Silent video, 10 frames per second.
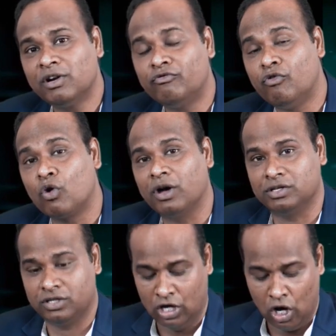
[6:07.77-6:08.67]

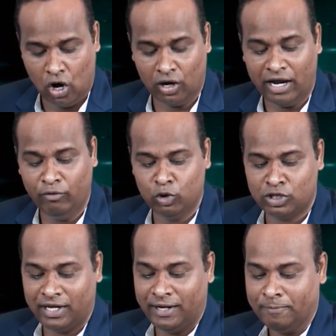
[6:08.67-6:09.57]
focused, or I would
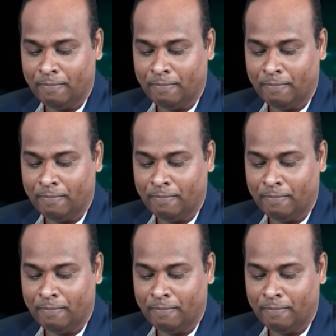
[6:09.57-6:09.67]
say